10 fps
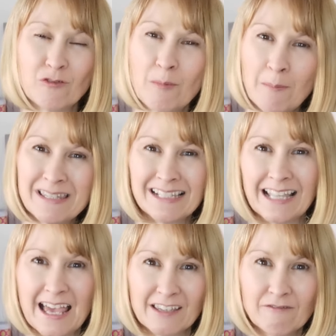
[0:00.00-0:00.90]
Remember to
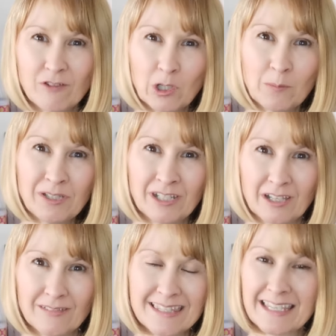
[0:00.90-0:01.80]
like and follow
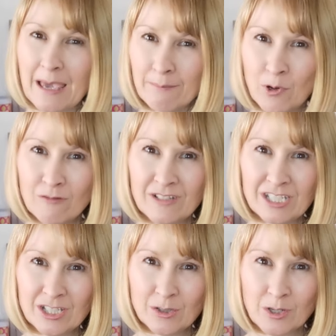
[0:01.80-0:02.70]
Minerva to get more
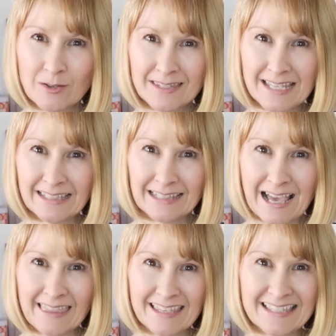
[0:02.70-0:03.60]
video content
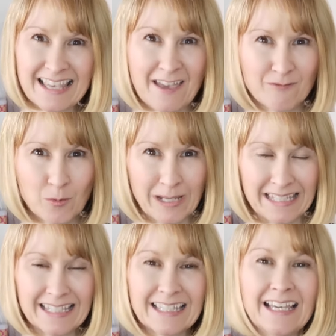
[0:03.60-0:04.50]
like this every
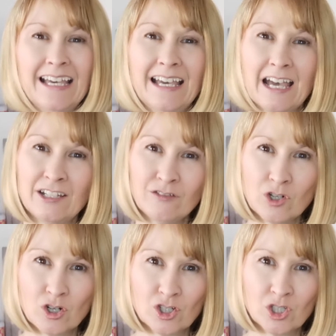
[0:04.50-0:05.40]
week. And of
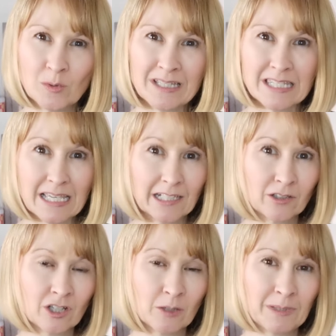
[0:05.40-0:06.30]
course, you can take a
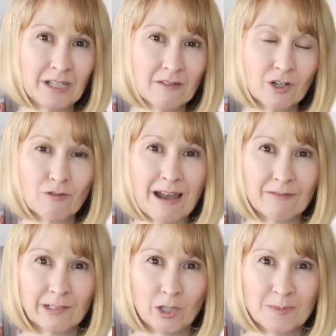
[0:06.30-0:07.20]
look at the Minerva
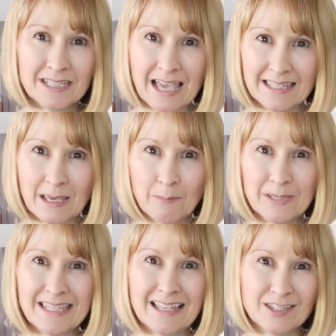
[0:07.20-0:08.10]
Craft Club to get
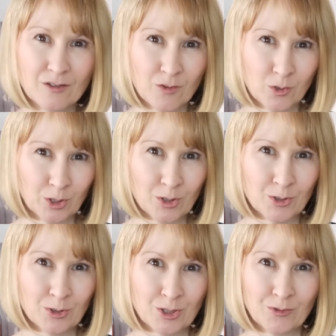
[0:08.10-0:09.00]
10% off all your
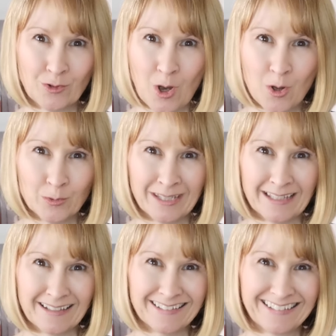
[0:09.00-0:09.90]
orders for a whole
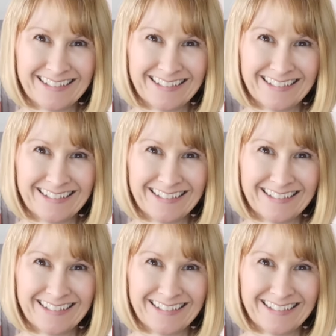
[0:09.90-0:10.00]
year.